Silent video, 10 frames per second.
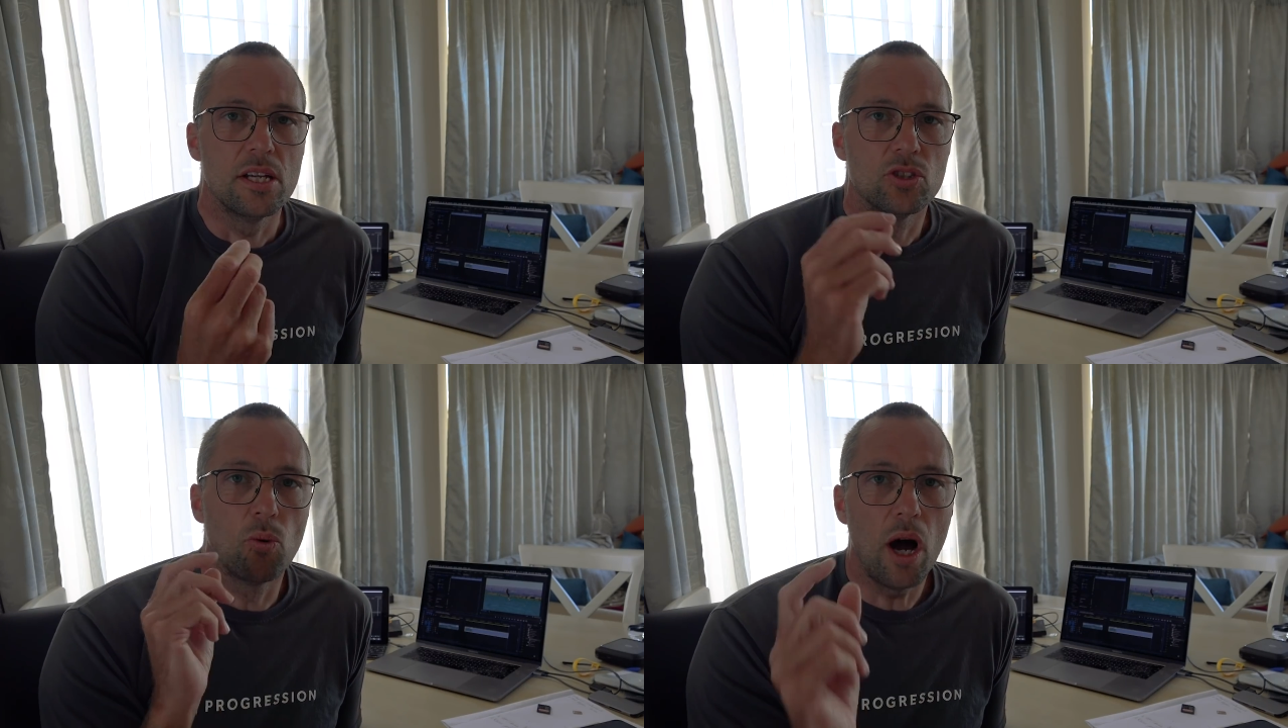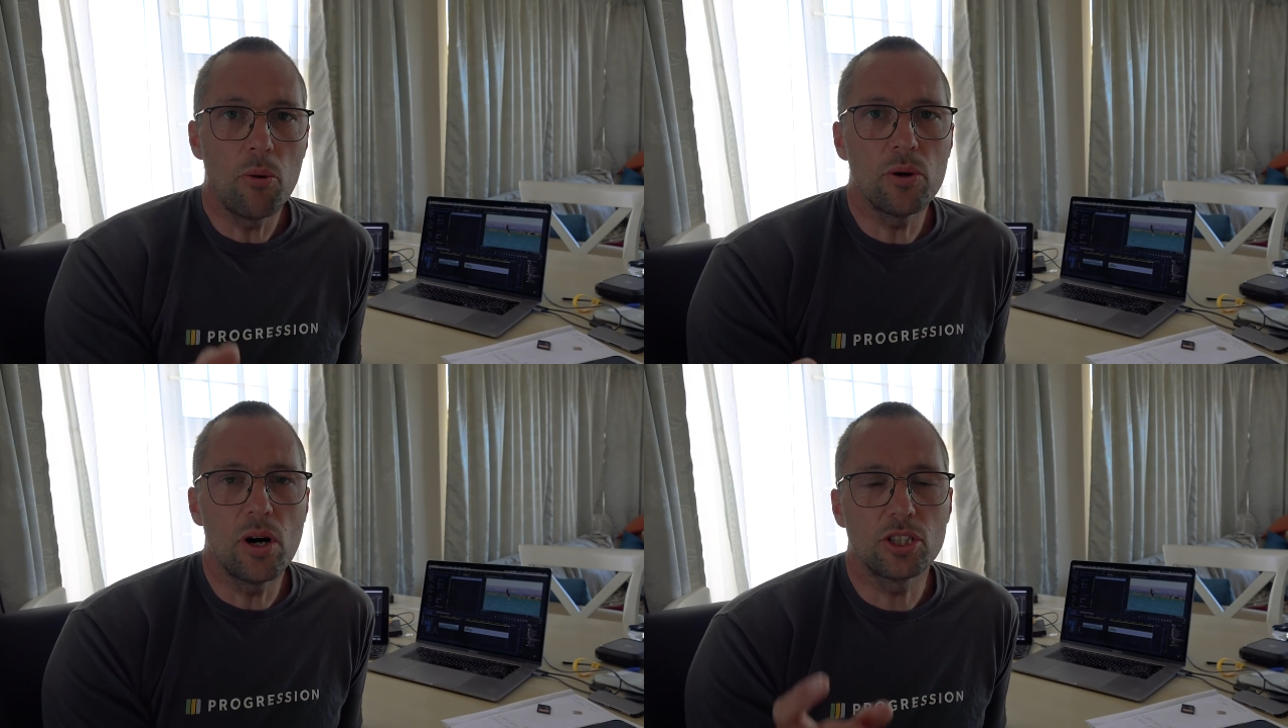So what I
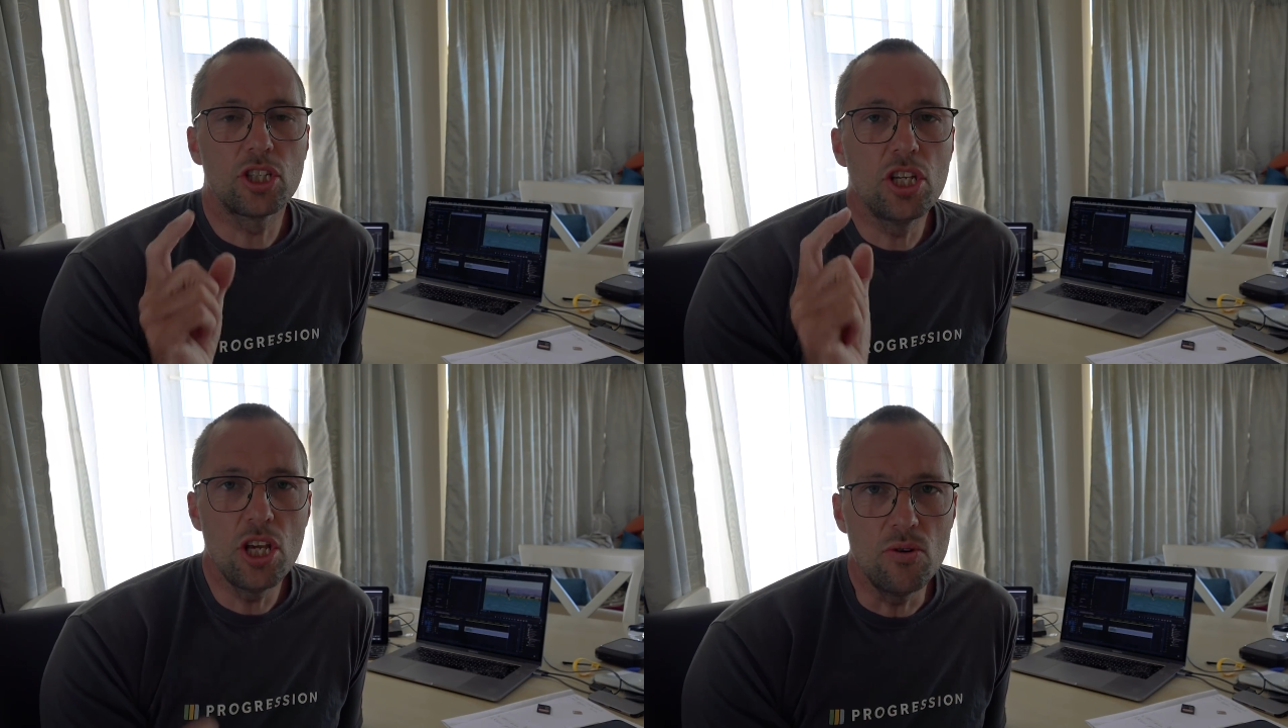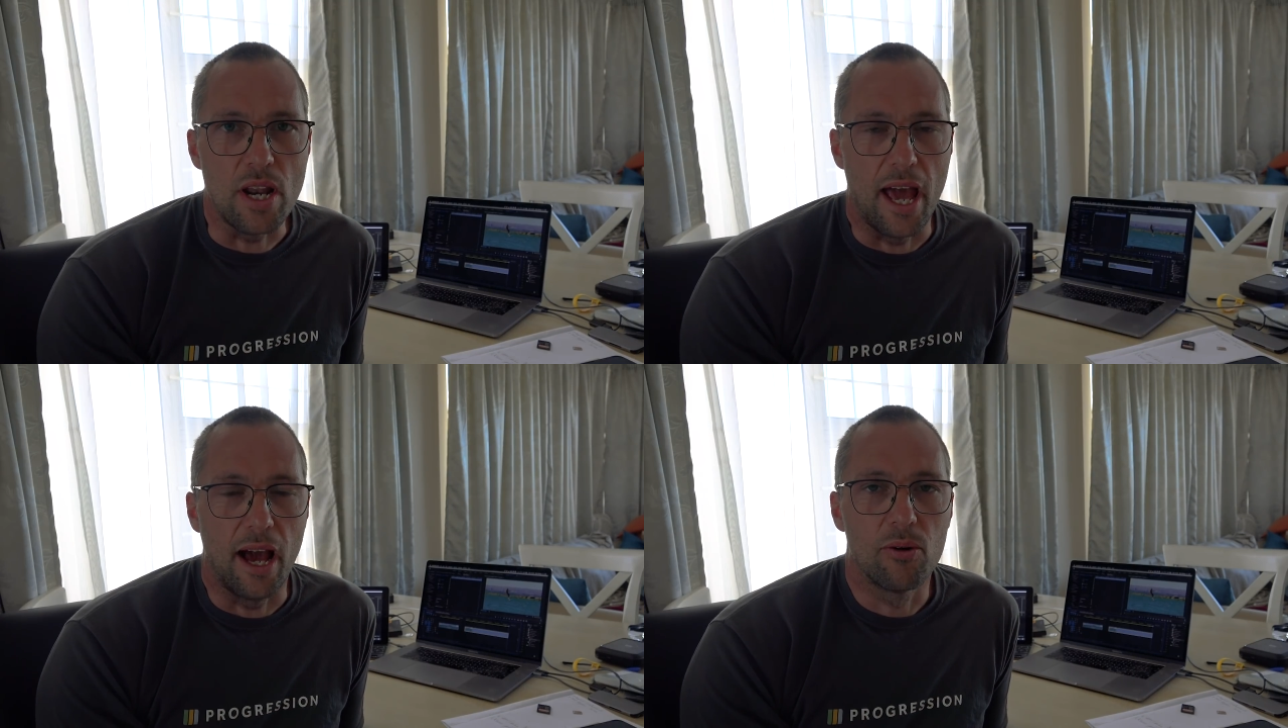want to ask you
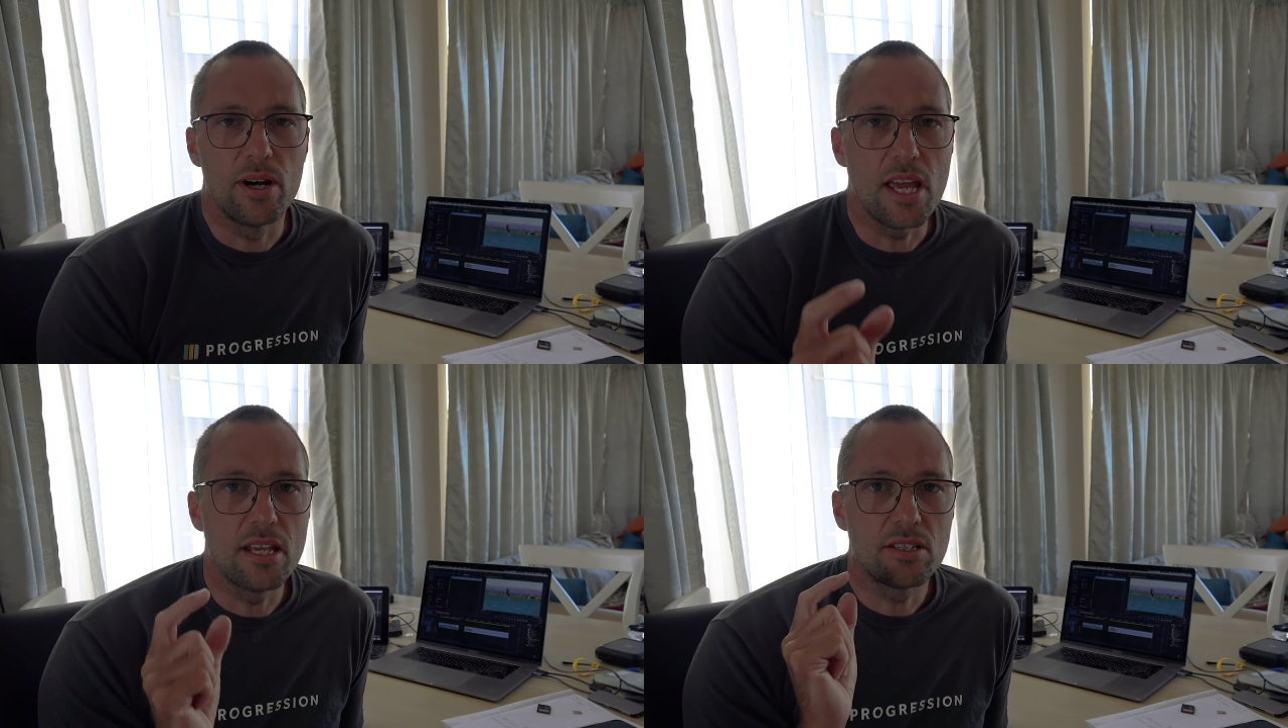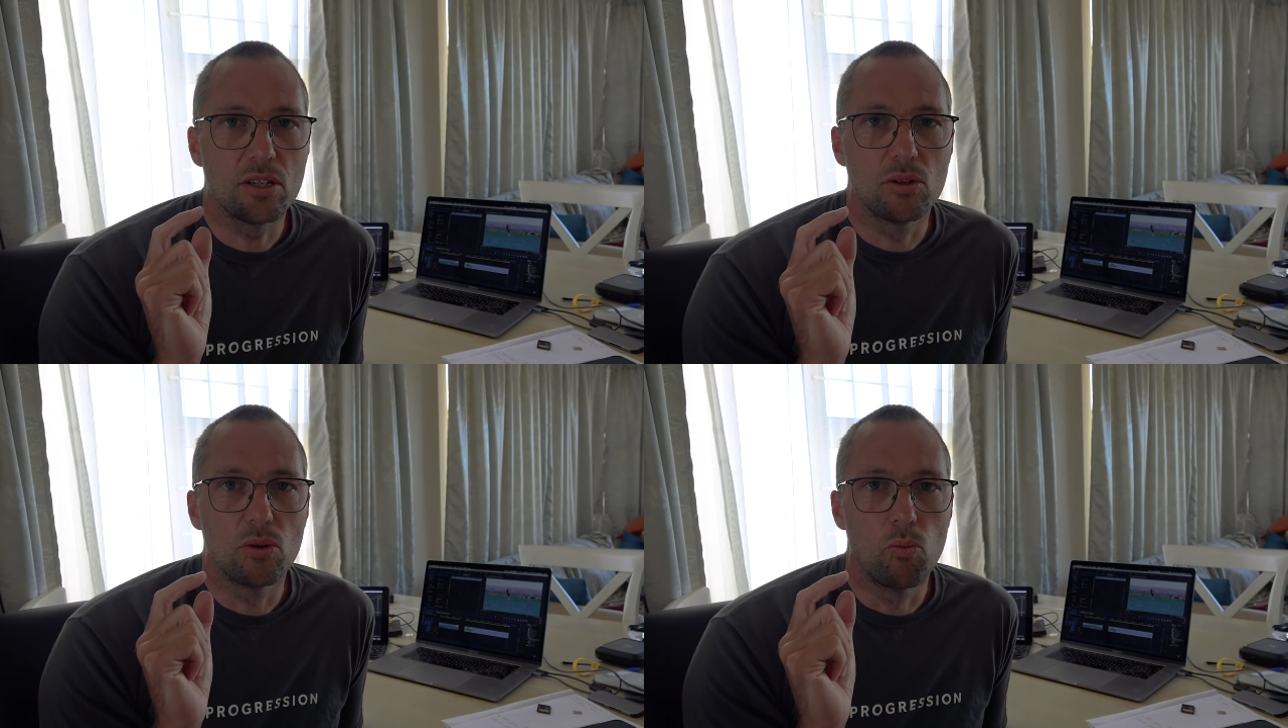now is,
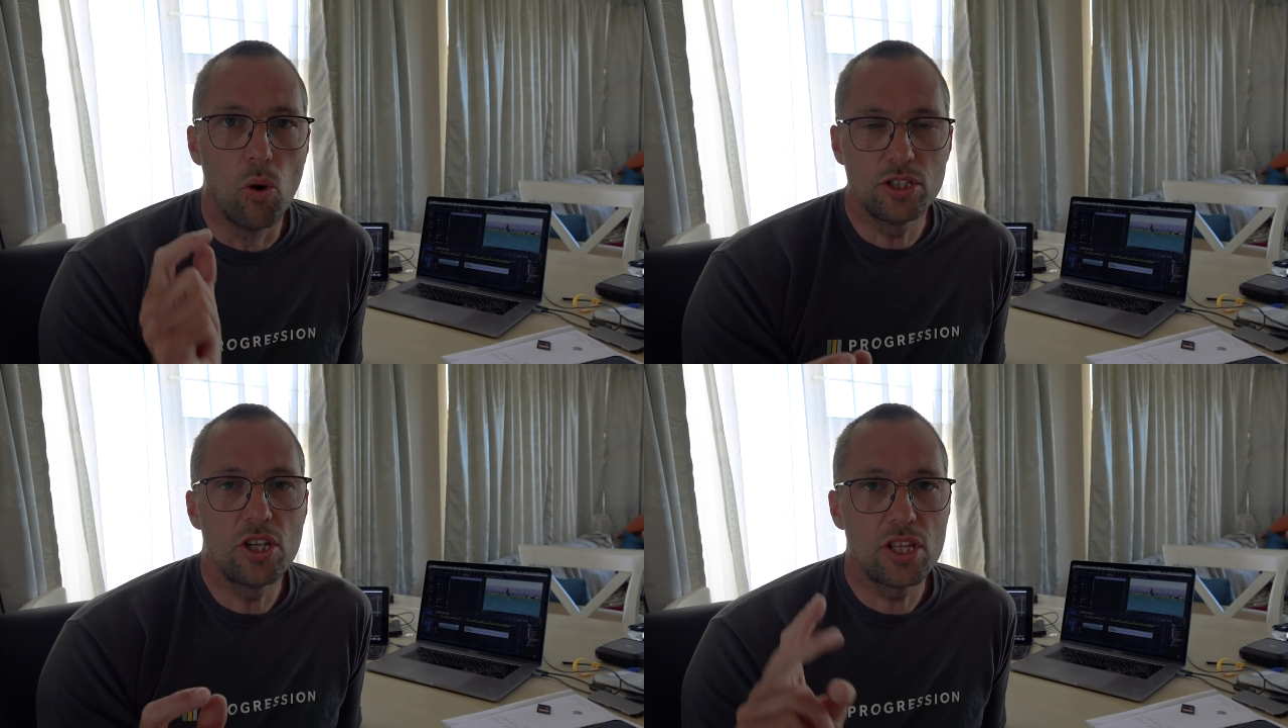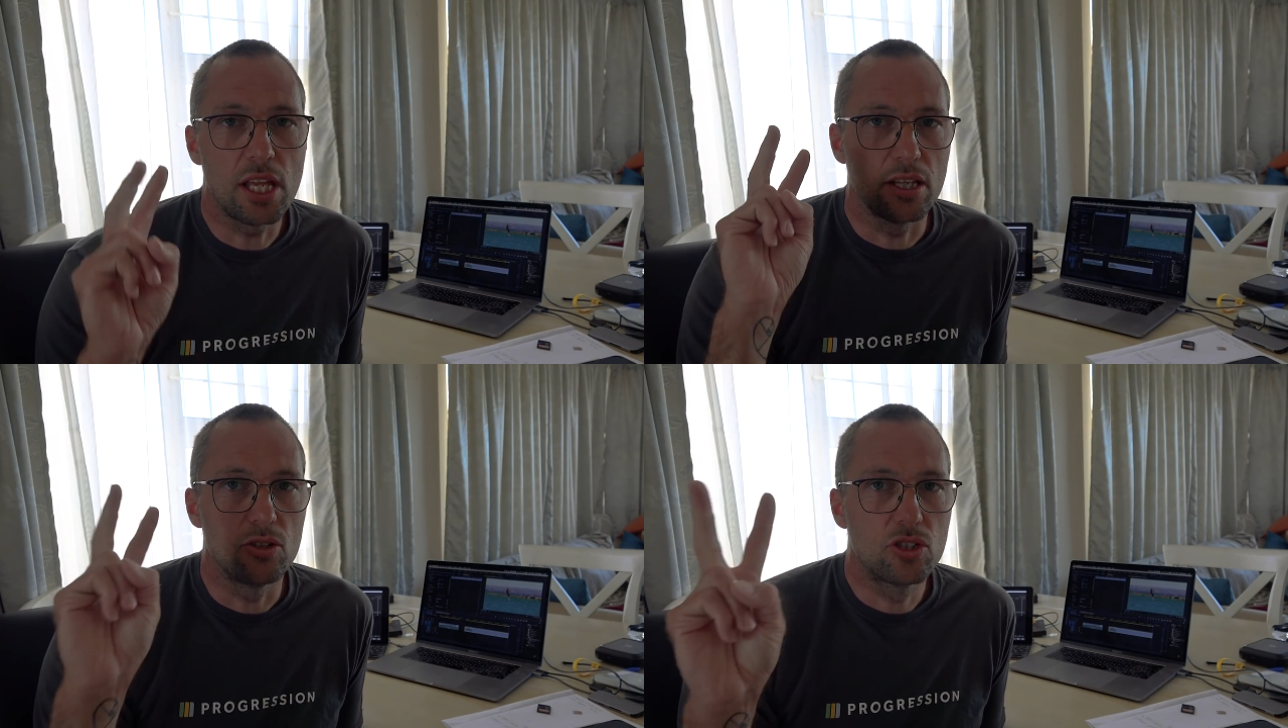what do you
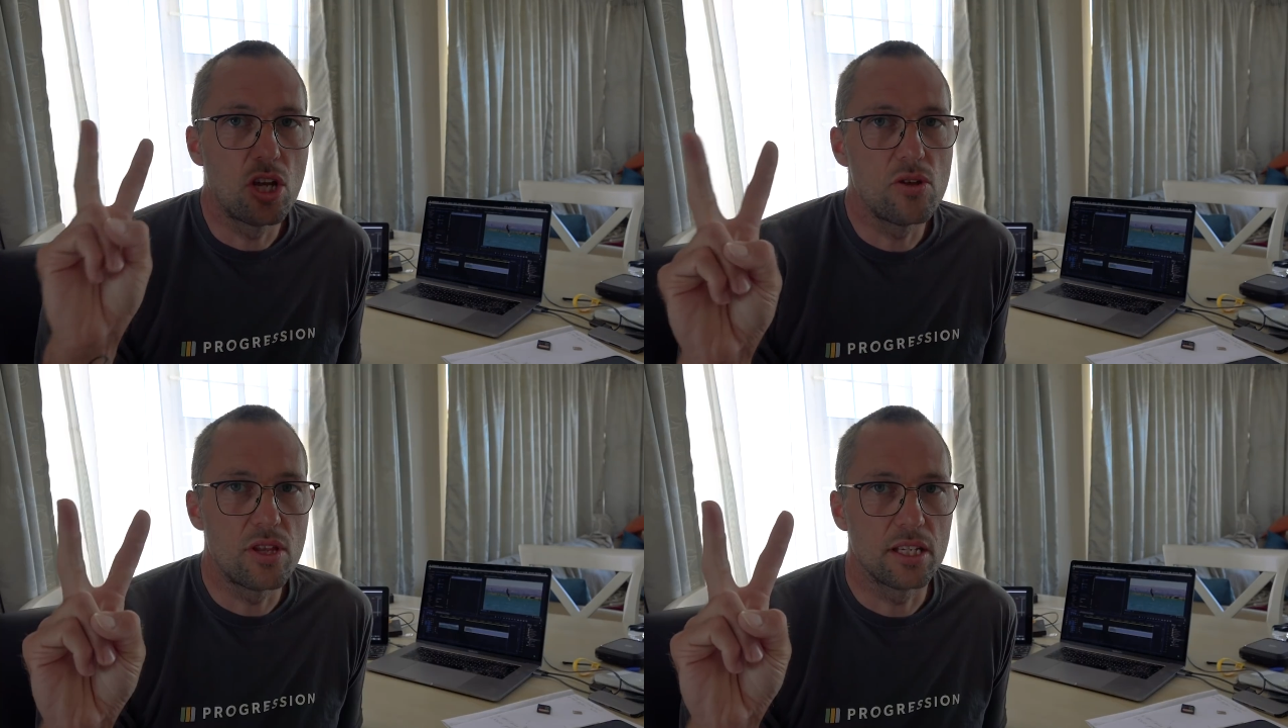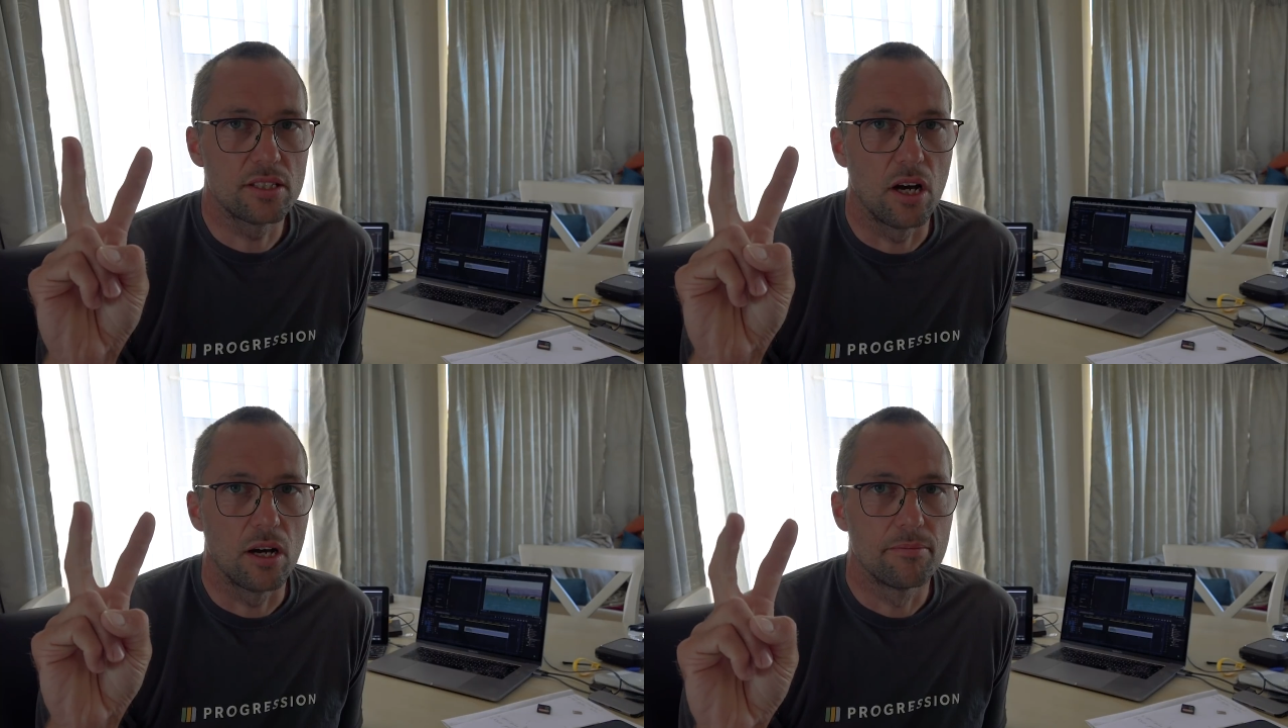think those 2 things
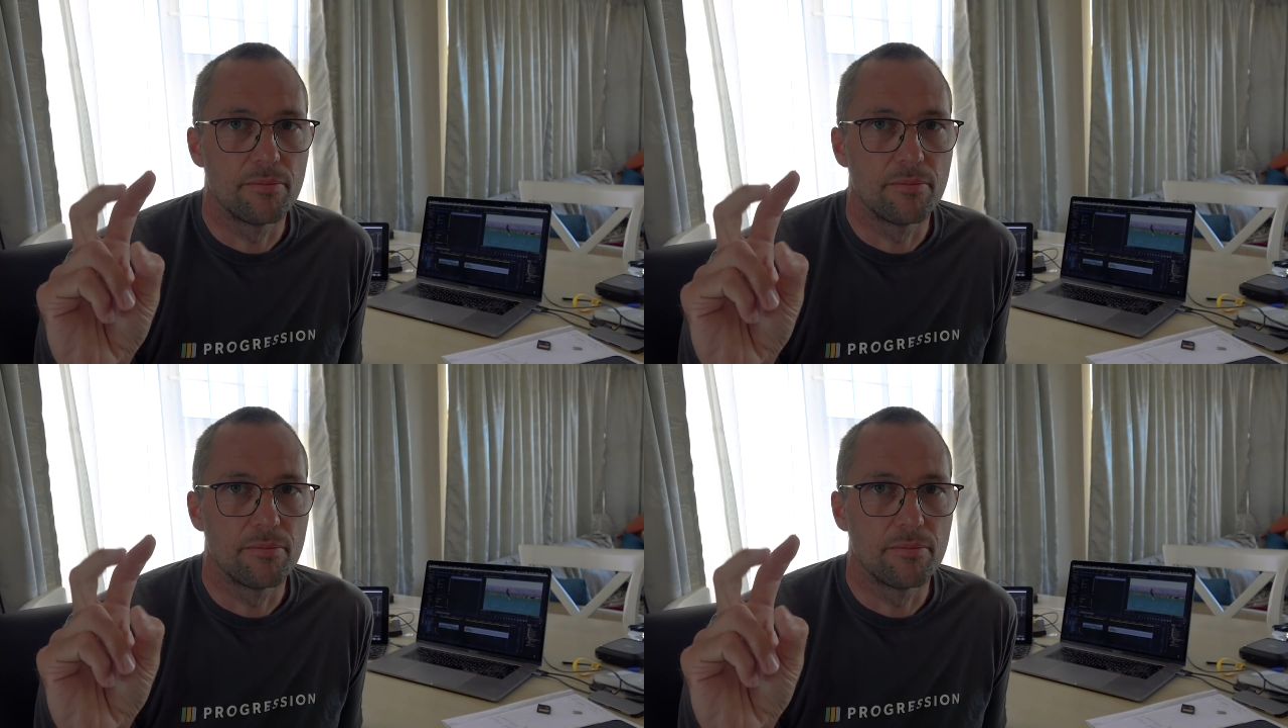are?